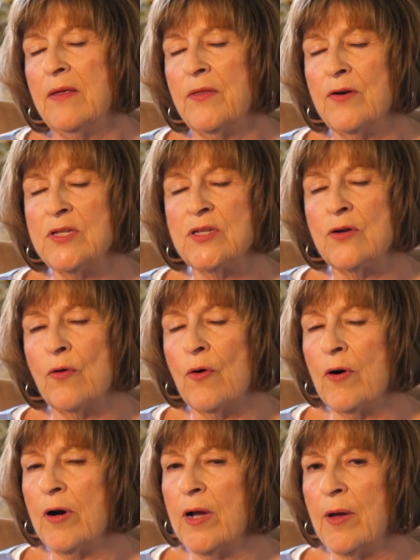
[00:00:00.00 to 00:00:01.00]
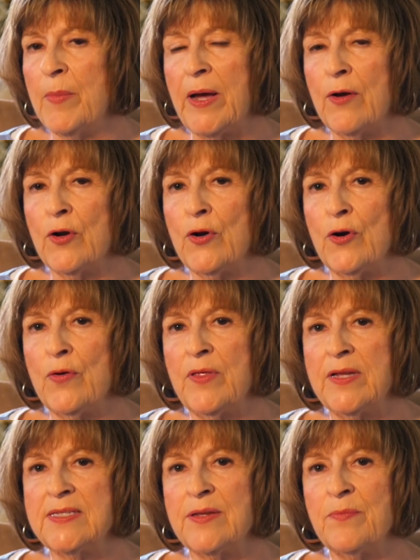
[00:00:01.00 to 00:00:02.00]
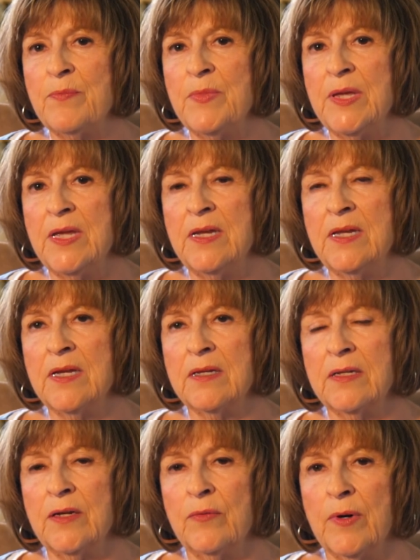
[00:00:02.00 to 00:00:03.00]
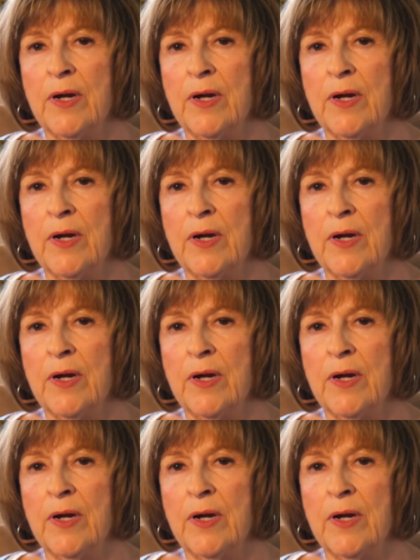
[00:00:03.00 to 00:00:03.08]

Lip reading: There is an aura about her that's immediately